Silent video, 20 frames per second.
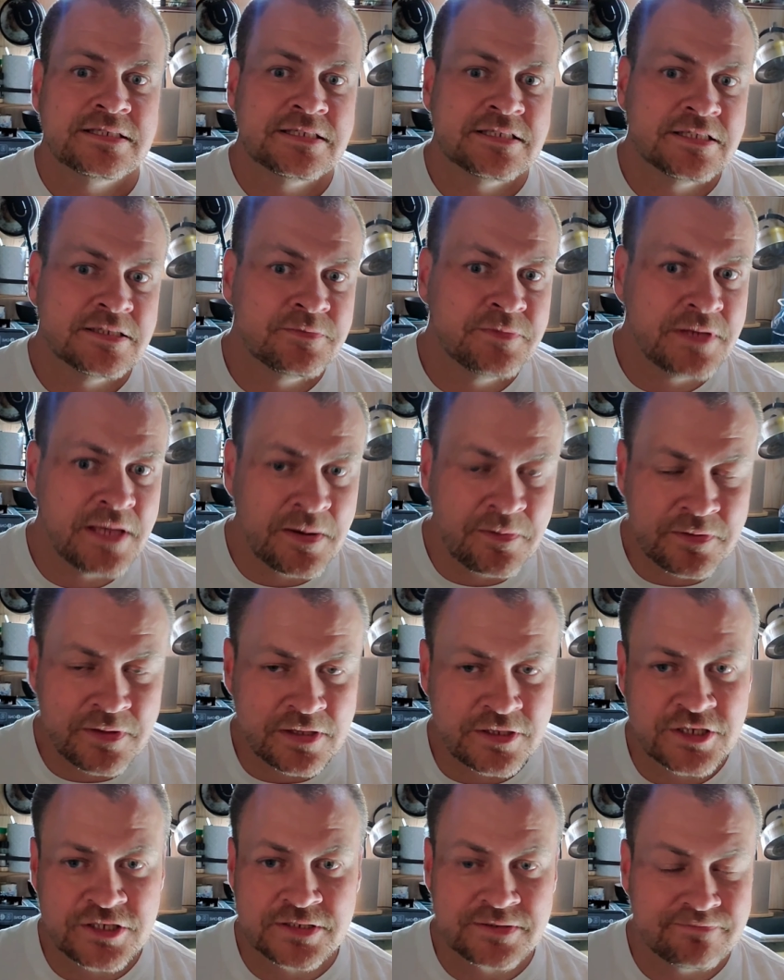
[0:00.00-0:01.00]
to be able
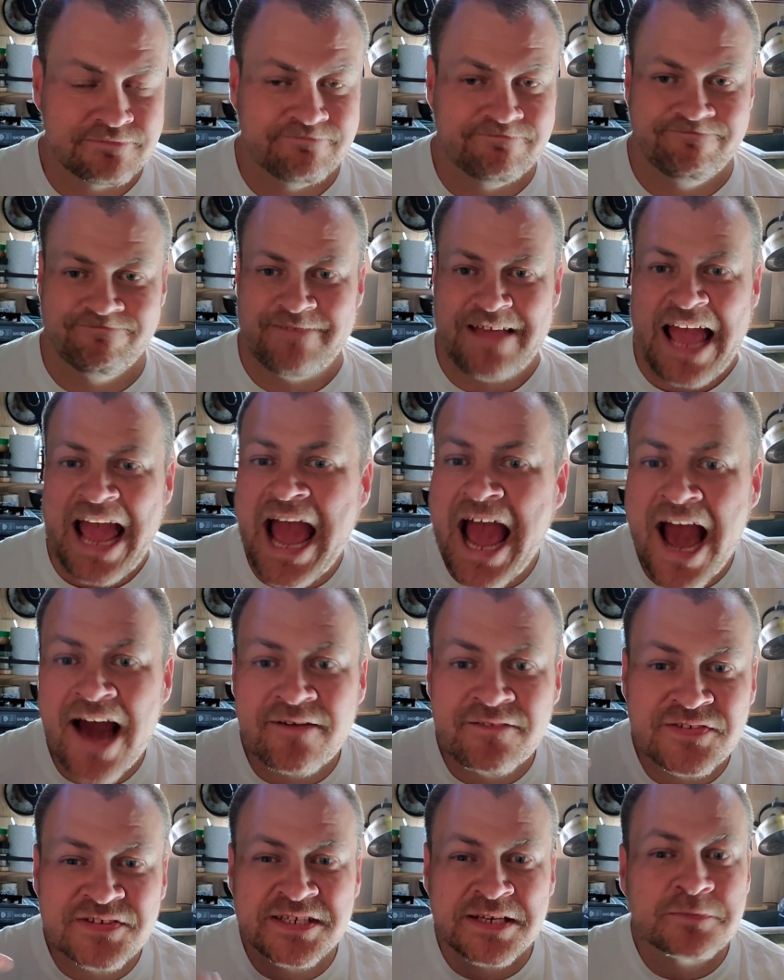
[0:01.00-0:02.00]
to just
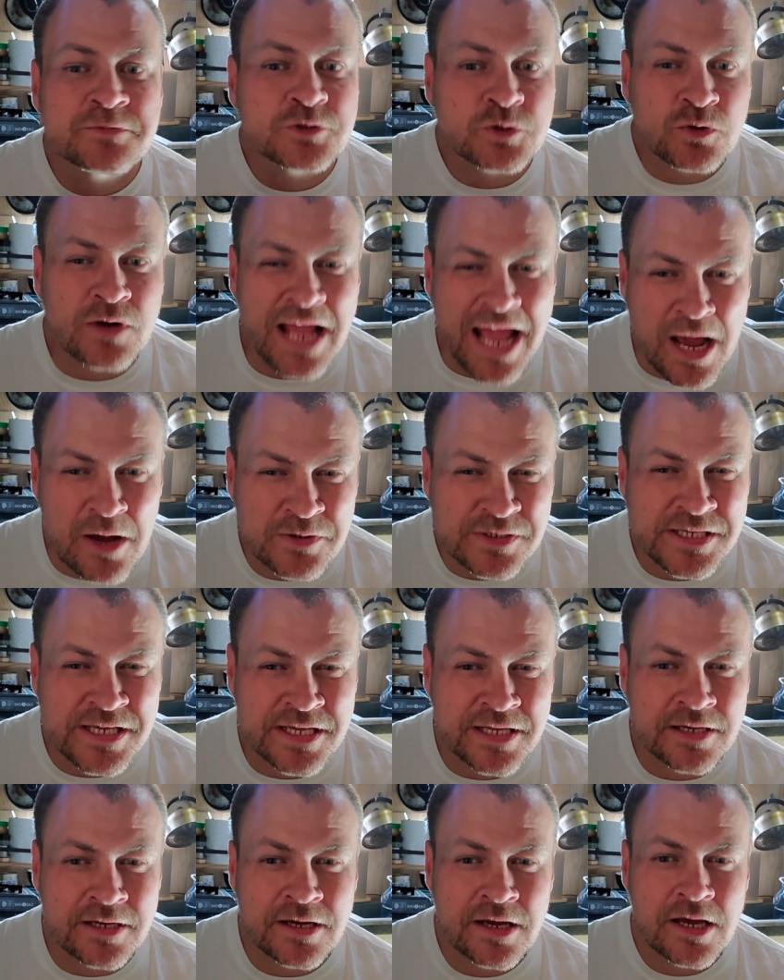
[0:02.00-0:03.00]
have some sort of
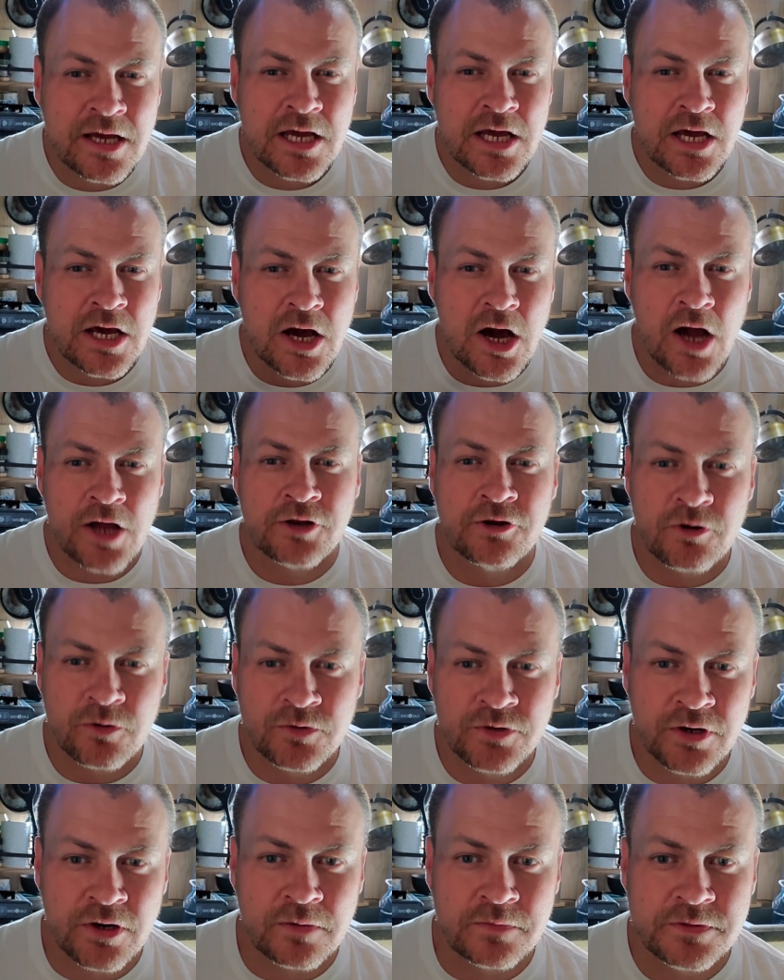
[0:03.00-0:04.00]
housing on your
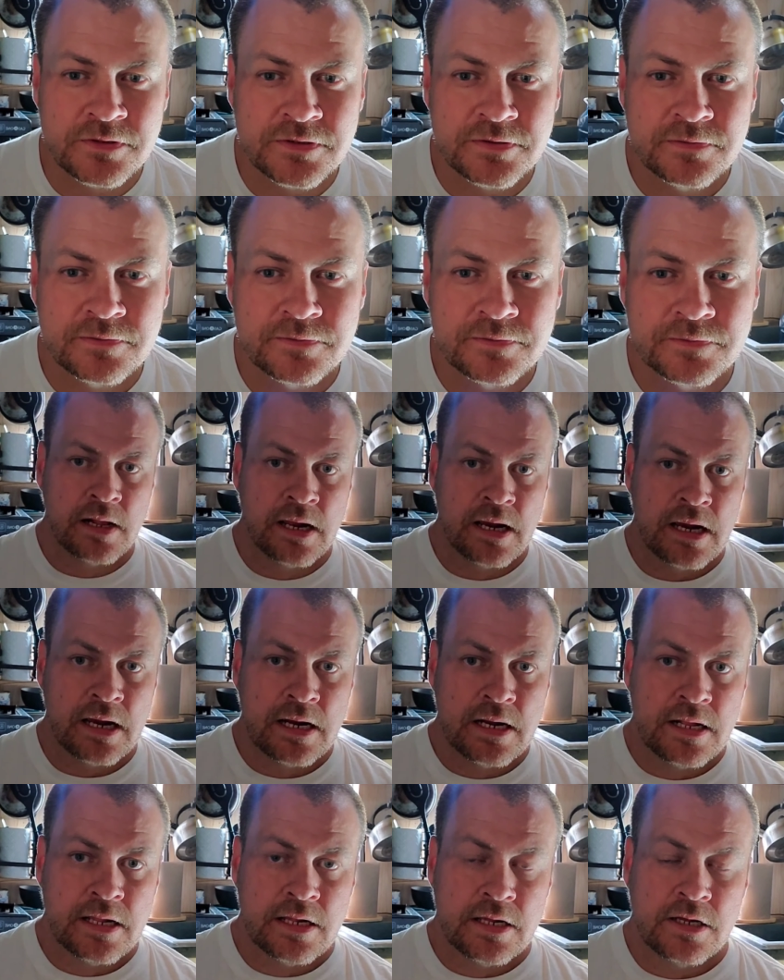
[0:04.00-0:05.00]
own terms.
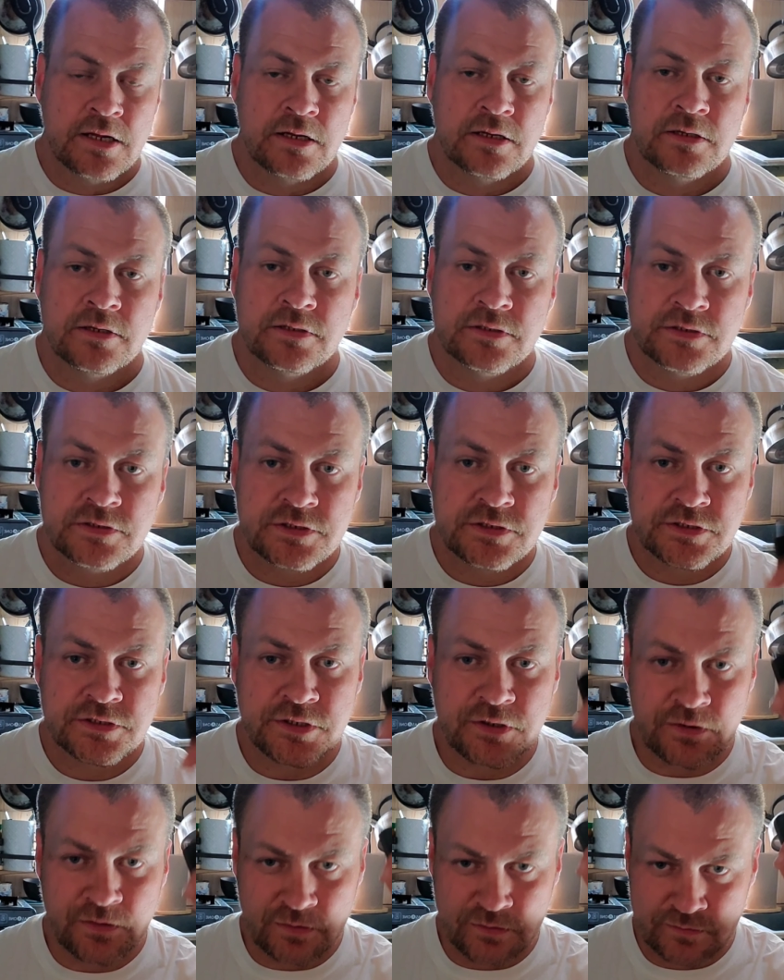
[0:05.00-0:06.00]

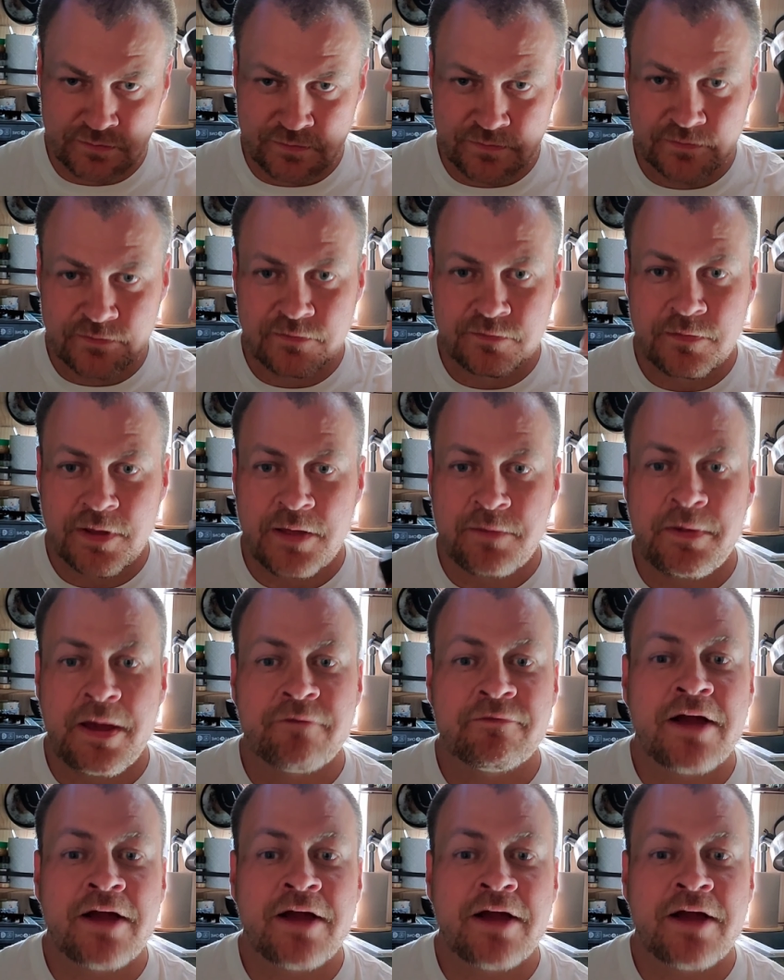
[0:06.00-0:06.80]
So, in my